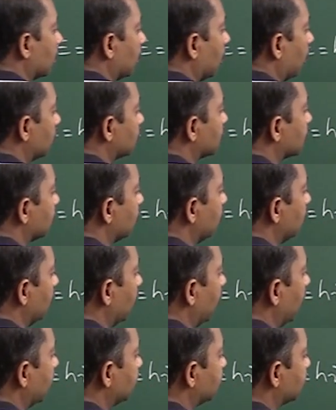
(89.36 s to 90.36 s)
Also
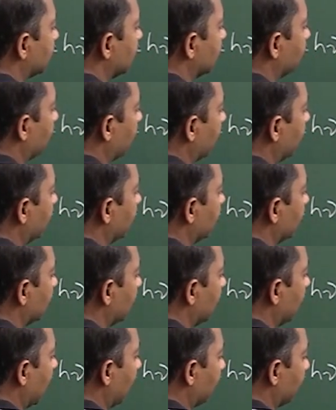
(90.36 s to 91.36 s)
hc by
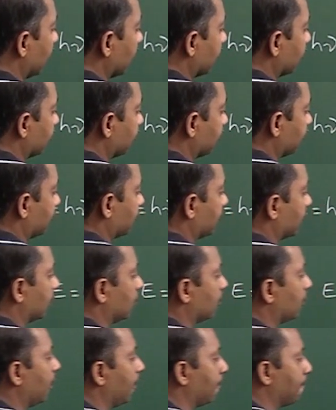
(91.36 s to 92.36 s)
lambda.
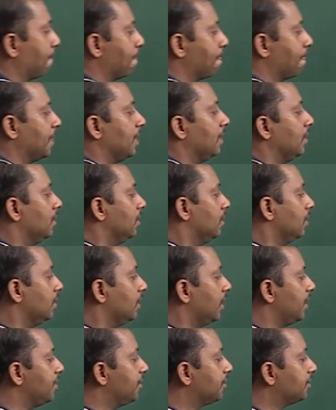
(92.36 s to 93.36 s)
Okay,
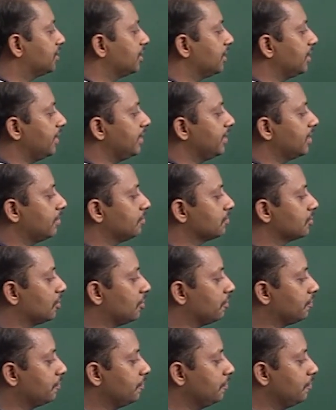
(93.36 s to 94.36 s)
energy in terms
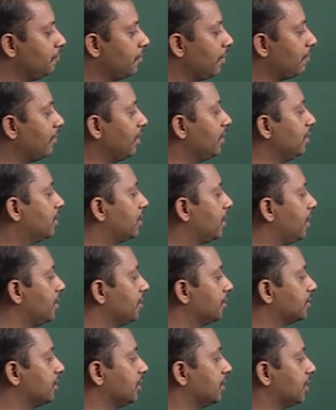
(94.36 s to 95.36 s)
of wavelength,
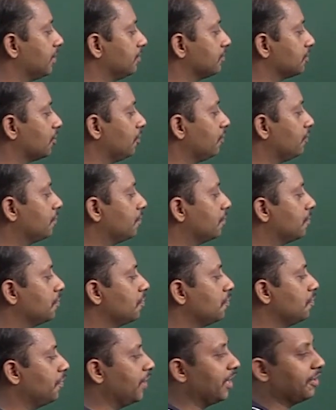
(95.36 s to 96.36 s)
energy in terms of
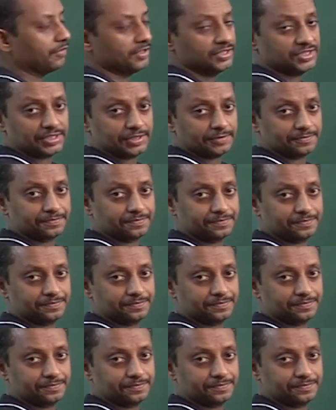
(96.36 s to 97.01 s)
frequency.